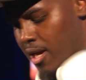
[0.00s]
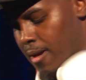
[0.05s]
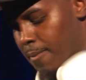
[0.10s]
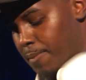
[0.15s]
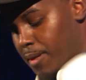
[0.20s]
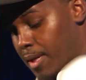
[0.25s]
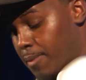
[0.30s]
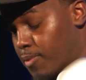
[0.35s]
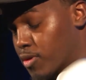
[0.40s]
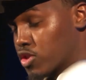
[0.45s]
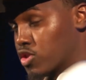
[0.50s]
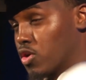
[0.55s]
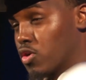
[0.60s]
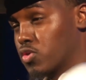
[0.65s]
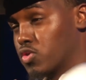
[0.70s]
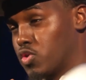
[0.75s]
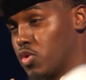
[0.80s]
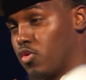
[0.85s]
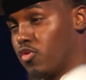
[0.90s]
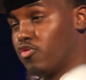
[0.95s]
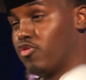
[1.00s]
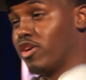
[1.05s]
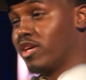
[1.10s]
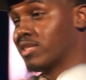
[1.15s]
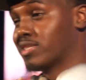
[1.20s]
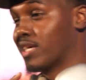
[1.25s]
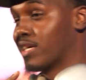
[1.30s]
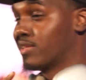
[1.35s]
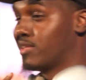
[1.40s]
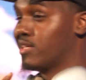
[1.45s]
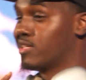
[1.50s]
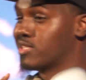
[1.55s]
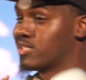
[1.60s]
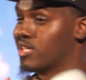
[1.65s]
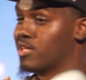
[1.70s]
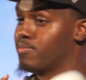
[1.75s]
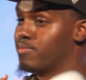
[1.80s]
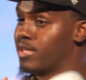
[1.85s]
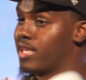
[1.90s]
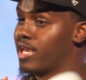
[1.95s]
People so two-faced, I think
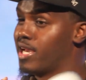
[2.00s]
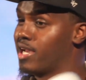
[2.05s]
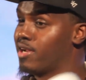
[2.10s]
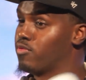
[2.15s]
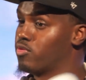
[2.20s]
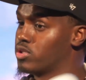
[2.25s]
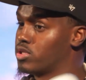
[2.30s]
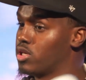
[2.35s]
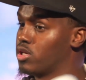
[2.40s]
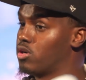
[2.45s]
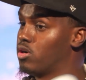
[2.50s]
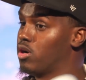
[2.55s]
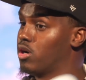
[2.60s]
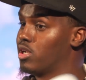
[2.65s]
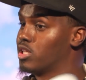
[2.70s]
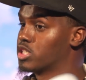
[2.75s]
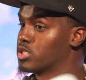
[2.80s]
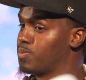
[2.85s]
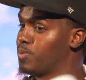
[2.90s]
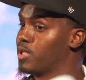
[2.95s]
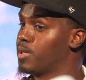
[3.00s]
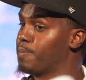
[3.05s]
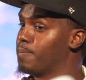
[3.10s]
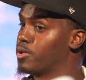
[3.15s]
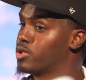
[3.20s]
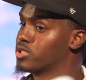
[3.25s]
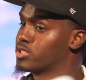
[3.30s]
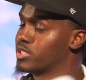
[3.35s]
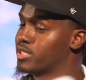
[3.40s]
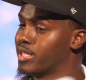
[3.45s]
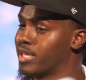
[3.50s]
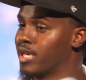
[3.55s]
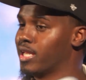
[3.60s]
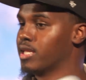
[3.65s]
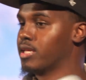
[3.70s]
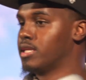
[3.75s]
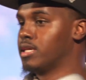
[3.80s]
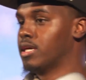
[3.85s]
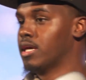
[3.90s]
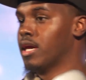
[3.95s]
some may have what they call a split
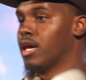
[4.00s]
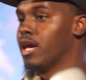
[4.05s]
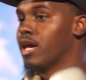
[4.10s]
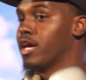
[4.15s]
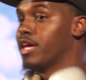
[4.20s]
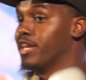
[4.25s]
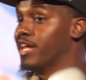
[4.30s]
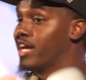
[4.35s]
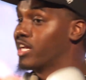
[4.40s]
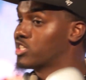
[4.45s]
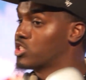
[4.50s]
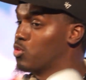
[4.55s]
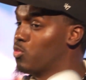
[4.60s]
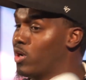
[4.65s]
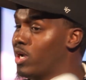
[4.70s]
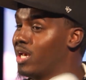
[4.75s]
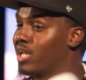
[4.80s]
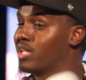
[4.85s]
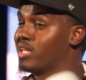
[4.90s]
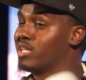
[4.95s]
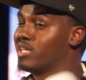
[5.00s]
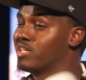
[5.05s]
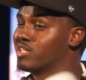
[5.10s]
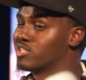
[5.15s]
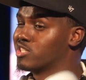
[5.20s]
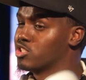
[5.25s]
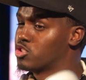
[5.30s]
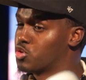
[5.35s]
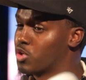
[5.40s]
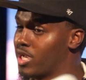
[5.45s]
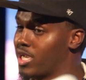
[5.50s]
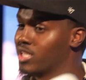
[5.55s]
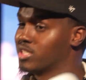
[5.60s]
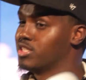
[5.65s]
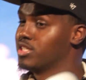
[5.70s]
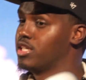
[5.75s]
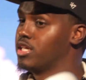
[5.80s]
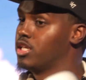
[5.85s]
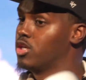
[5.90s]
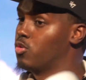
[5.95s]
personality. In actuality, it's a
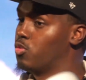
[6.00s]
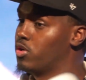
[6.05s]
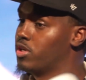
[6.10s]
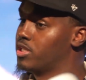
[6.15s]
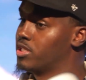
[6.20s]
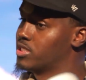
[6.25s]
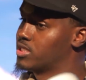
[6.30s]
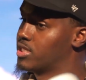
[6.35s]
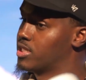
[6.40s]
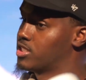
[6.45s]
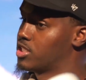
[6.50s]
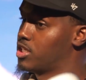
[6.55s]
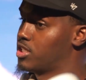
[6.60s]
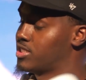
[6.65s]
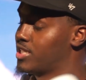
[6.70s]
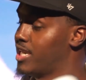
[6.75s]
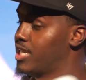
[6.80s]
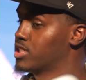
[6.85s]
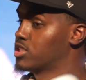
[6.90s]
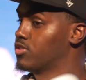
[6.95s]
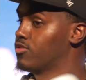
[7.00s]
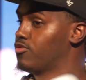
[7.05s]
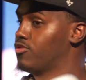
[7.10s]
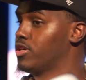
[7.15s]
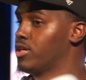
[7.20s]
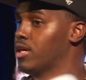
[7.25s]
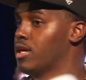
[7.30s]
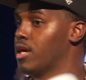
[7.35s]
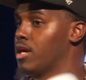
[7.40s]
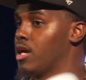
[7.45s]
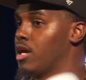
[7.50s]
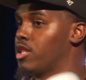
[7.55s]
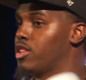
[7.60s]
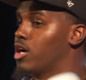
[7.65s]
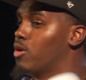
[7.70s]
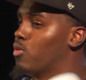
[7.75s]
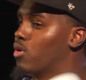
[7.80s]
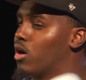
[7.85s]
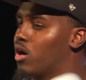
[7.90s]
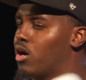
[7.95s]
tragedy to witness such catastrophe
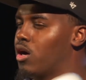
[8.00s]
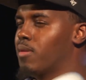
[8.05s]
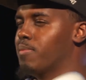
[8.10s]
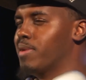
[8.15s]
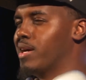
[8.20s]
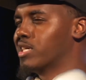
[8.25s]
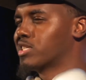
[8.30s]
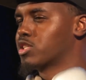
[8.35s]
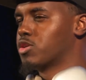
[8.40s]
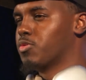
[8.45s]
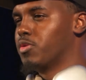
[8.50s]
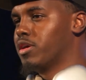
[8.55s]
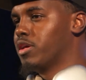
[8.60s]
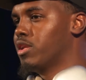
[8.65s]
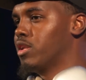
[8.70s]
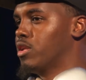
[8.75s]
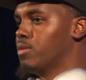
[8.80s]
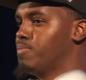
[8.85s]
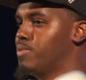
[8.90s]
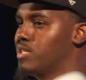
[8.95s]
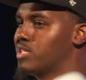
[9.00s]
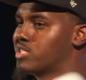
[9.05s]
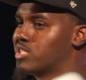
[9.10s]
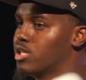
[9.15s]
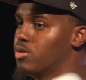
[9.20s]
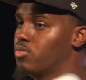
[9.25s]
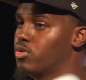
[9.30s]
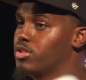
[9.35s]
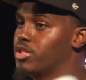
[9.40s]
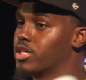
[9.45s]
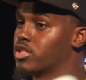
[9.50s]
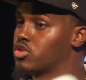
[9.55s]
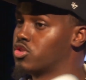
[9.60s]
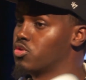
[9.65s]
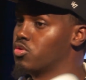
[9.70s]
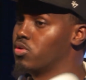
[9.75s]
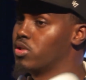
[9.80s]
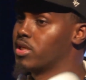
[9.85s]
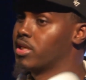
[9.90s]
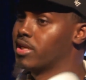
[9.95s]
that we're all masquerading to be someone that
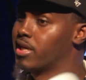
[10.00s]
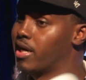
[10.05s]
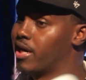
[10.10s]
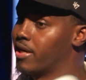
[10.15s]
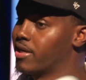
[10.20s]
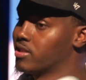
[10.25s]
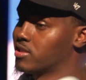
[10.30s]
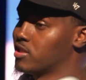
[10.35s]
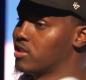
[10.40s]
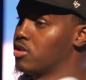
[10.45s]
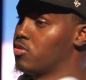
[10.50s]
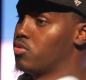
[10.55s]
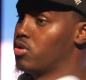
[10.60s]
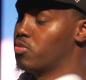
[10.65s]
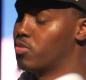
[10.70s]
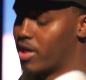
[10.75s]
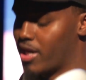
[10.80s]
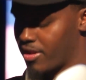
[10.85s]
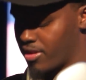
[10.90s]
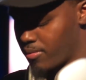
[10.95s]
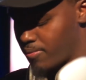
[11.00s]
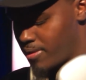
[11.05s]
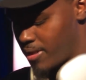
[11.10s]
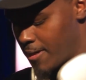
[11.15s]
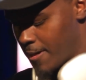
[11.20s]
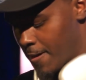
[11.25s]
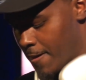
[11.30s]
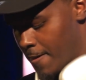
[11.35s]
truly and honestly we'd rather be.